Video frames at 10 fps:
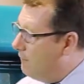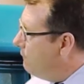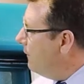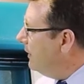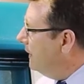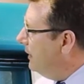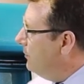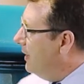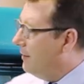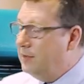Finally,
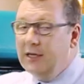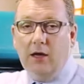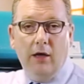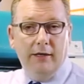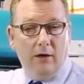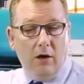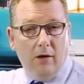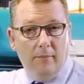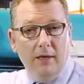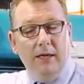we have the guide
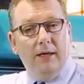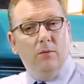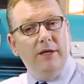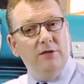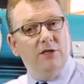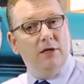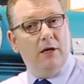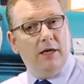arm. Now when you start